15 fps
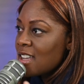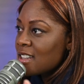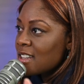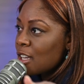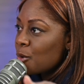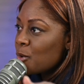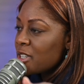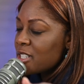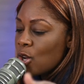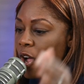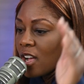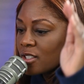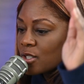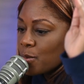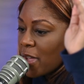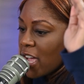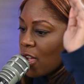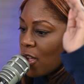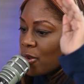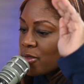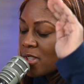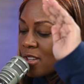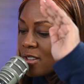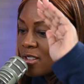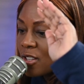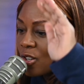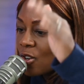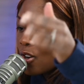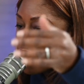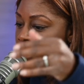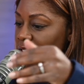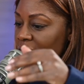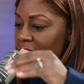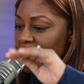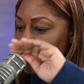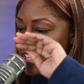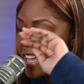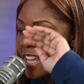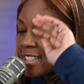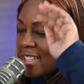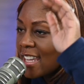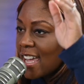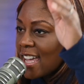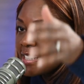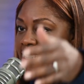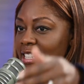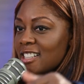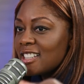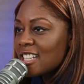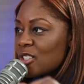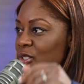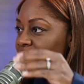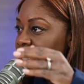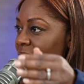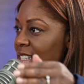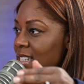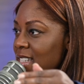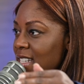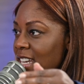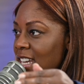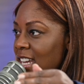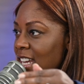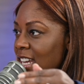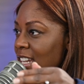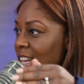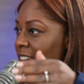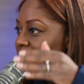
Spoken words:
Like we talked about the garlic and that S-allyl-cysteine